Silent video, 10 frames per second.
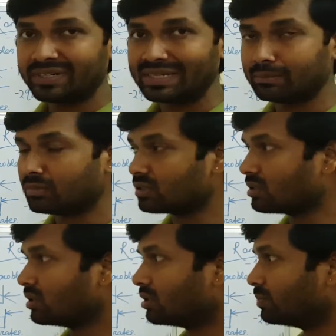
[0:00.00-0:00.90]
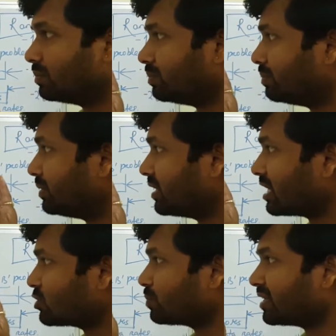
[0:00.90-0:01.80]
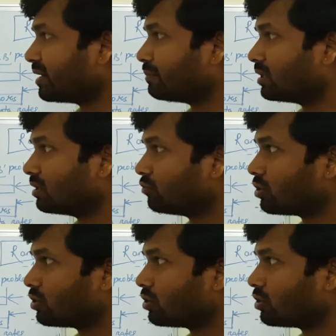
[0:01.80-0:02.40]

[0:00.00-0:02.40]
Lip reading: preamble, PRACH preamble.